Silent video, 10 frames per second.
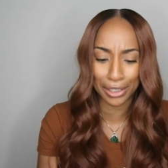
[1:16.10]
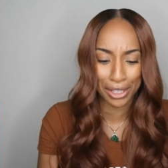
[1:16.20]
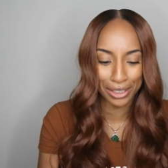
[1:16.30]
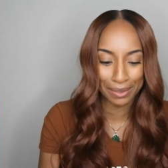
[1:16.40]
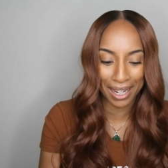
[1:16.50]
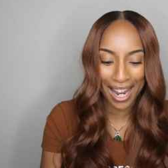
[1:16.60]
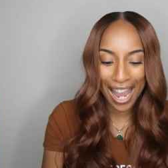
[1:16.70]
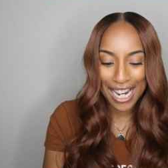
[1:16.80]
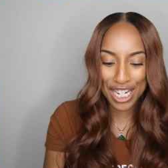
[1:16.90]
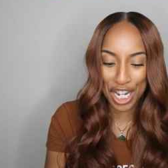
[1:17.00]
excuse me,
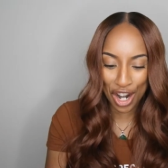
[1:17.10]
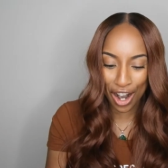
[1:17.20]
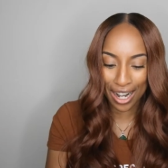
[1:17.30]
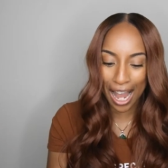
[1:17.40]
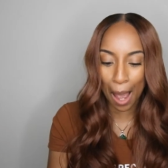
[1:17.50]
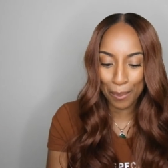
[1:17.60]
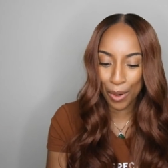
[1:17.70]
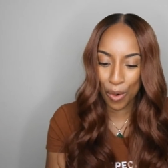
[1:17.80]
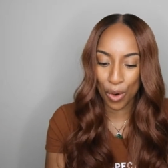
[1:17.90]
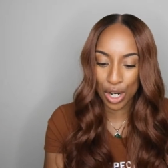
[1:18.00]
DR
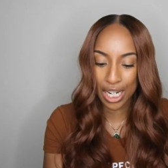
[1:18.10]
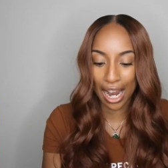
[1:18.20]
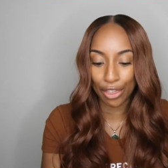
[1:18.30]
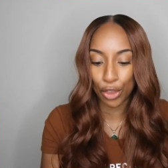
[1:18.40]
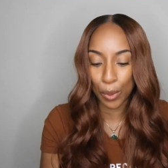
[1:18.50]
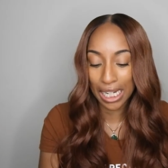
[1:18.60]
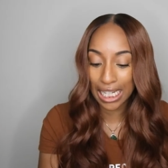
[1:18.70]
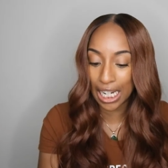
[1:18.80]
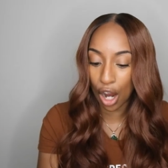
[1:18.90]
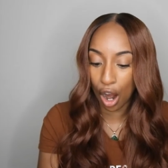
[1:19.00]
Copper Orange, and
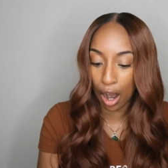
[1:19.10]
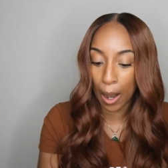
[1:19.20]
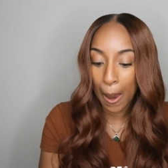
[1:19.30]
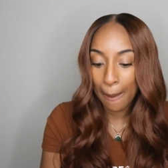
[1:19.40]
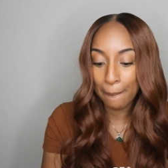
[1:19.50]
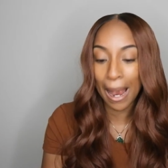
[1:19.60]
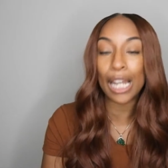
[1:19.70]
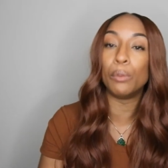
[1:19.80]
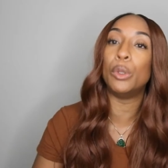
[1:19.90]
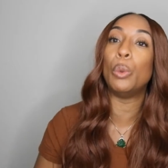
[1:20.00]
3DR
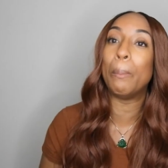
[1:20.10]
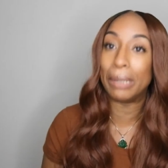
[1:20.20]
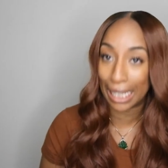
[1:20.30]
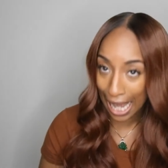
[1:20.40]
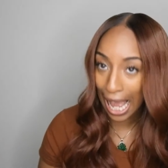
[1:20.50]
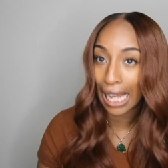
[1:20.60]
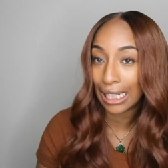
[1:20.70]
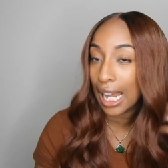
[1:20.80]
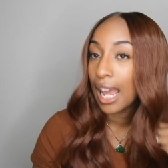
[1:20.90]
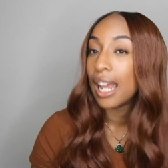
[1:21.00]
Malibu
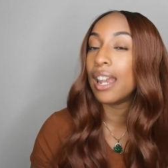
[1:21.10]
Blonde.